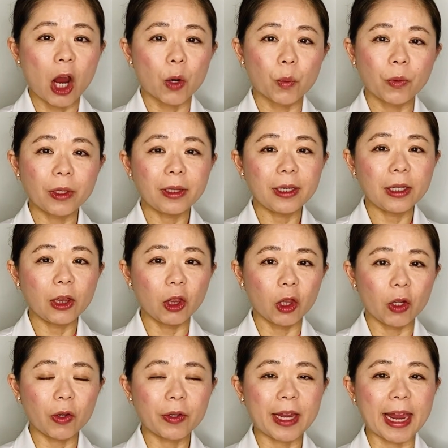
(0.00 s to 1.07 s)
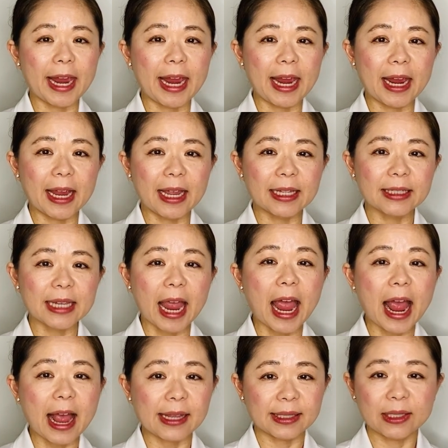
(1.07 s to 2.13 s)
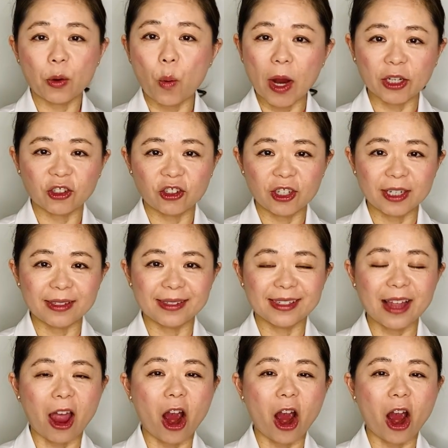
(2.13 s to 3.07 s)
really look and ask questions.